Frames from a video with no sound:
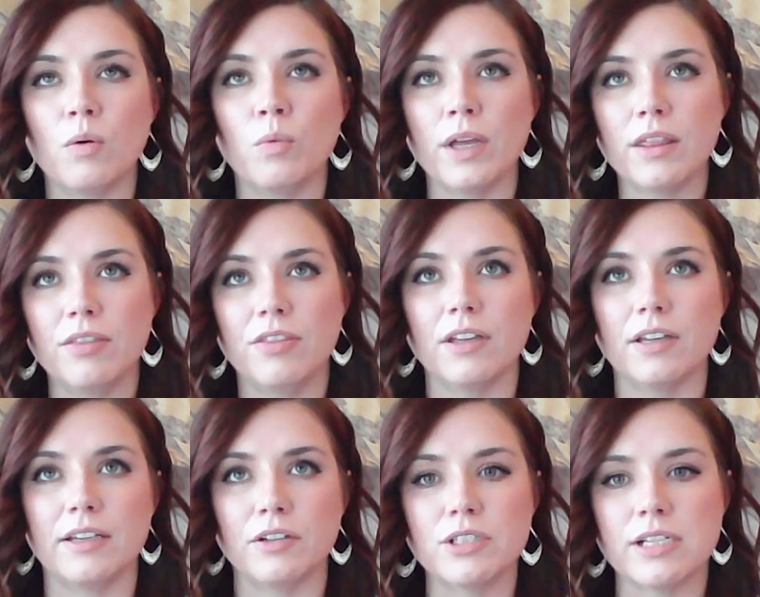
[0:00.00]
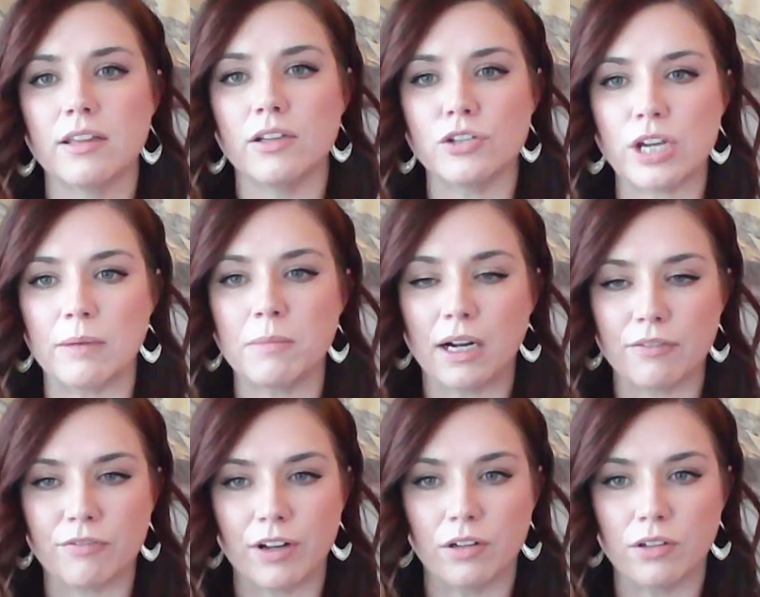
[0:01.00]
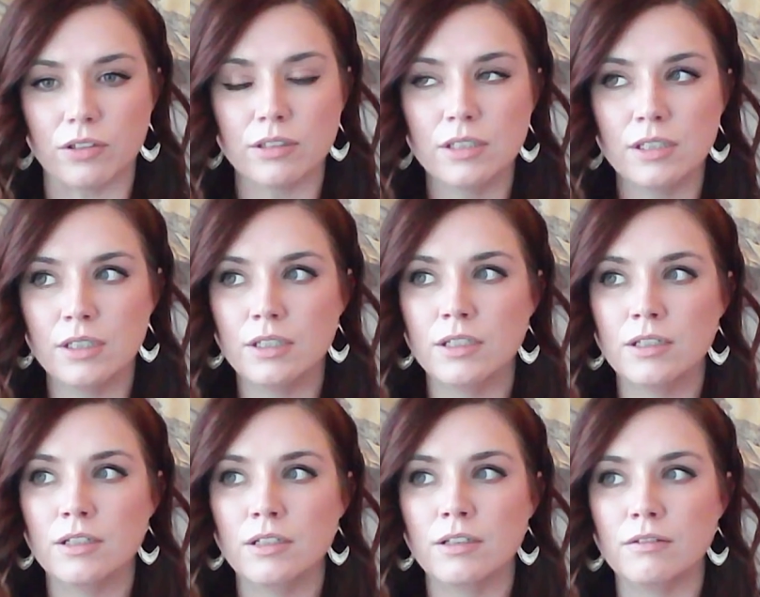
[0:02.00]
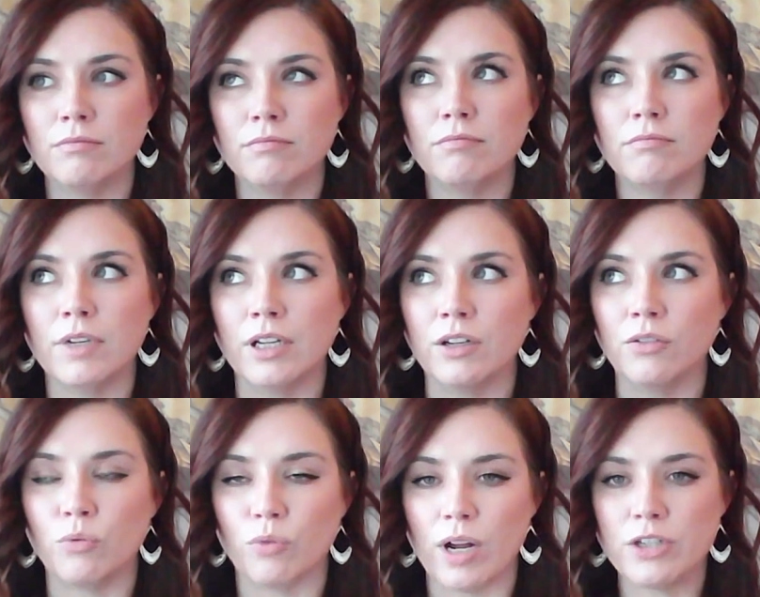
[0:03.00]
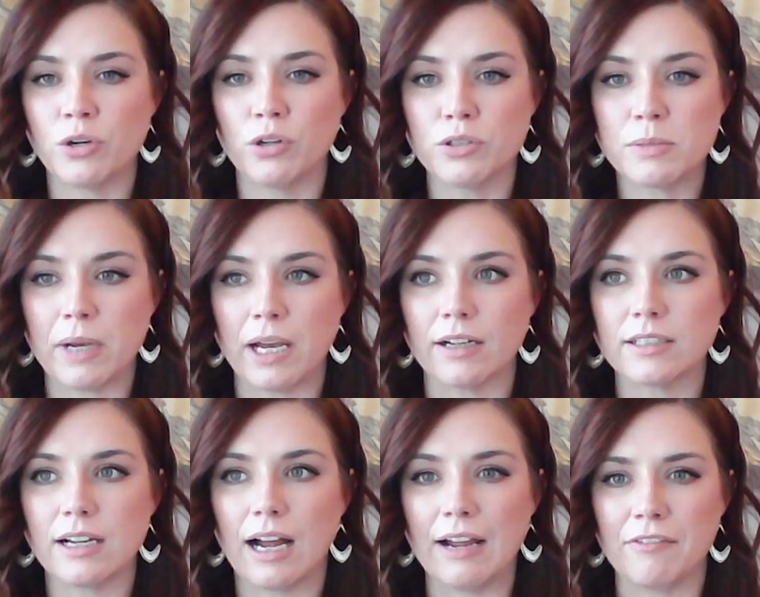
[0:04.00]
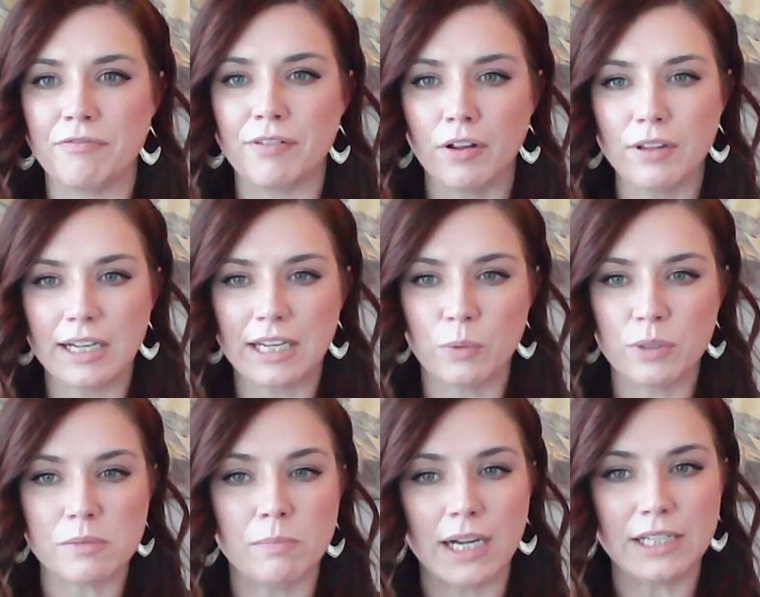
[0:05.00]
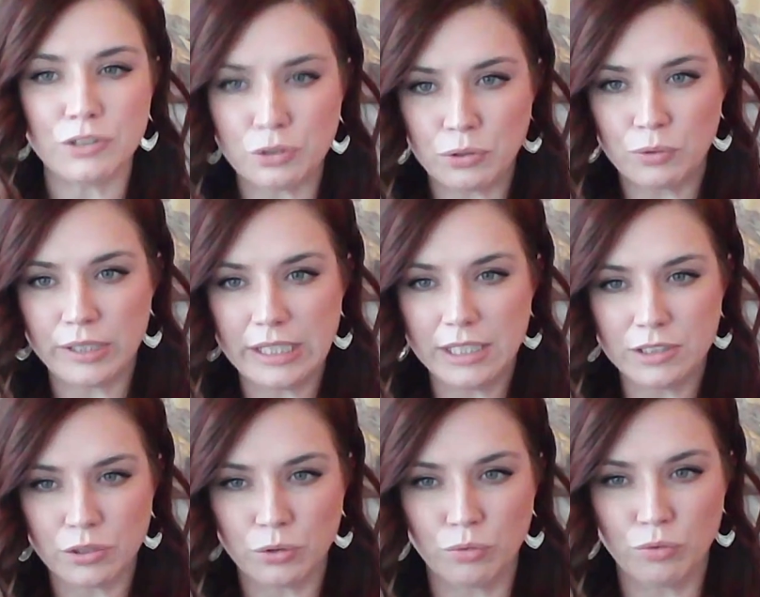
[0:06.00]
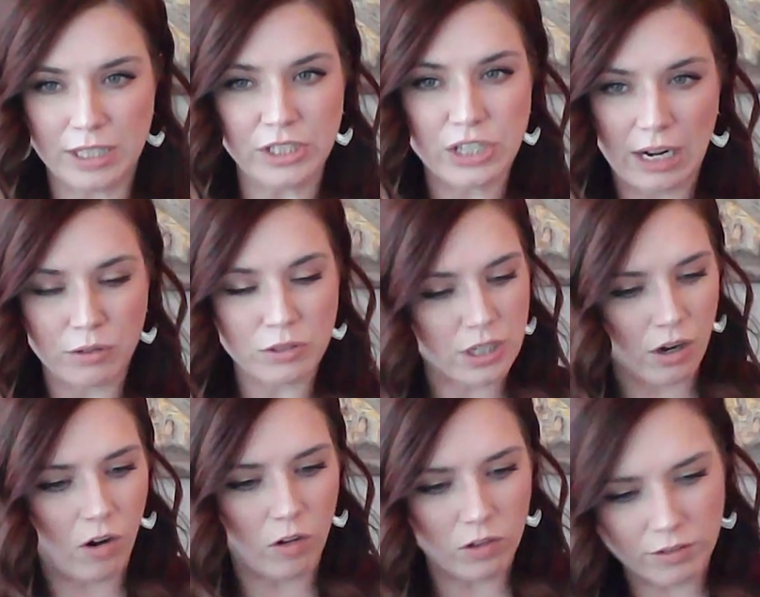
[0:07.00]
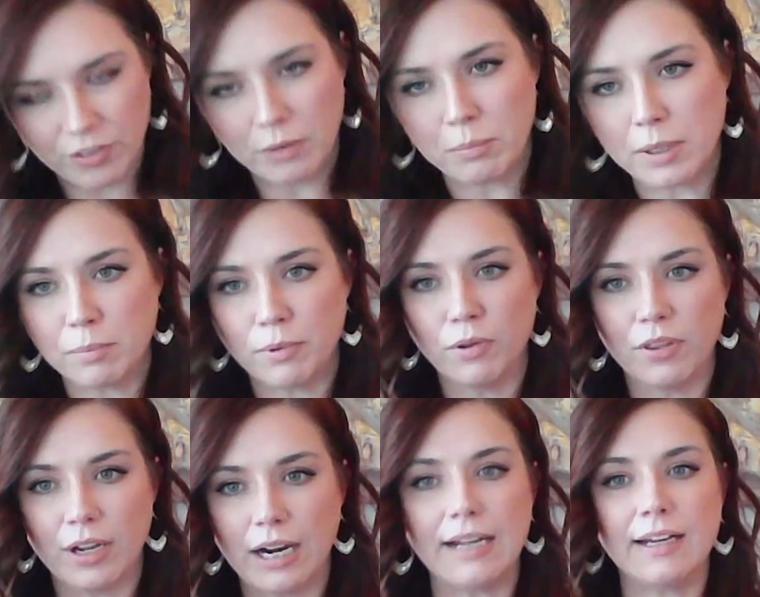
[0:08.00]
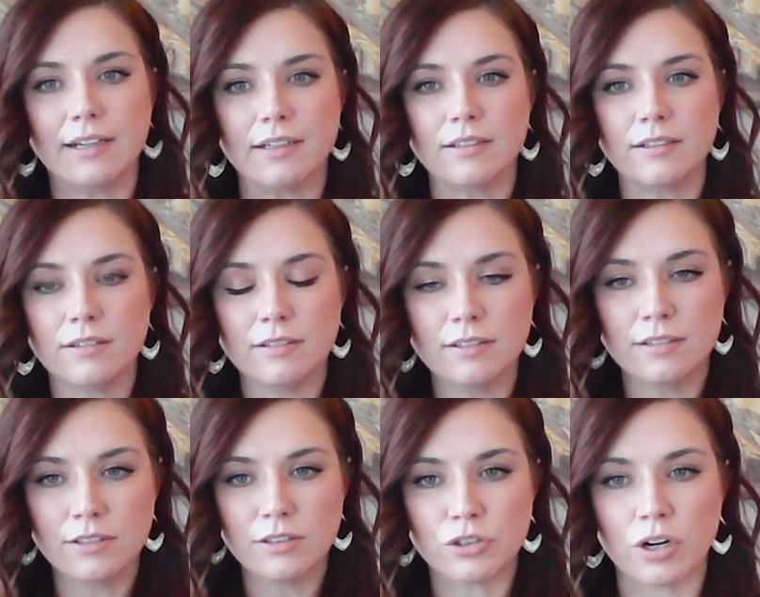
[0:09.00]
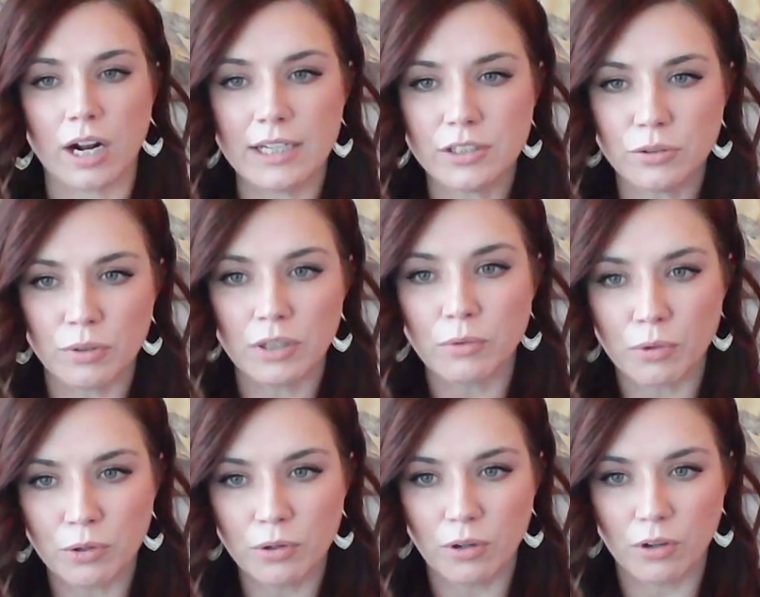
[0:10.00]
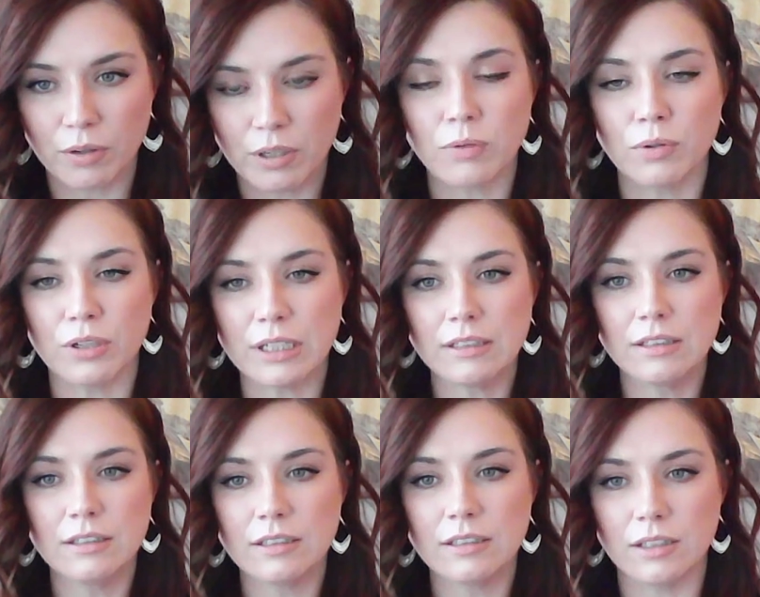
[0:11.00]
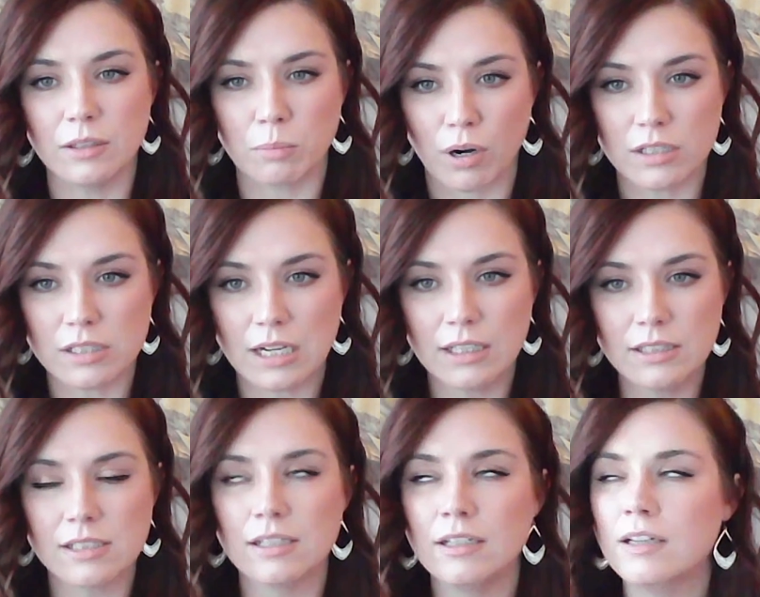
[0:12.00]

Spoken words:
with the guilt and the shame that I felt in retrospect, I felt like it was my duty to reach out to all of the people that I had tried to recruit or recruited in the process.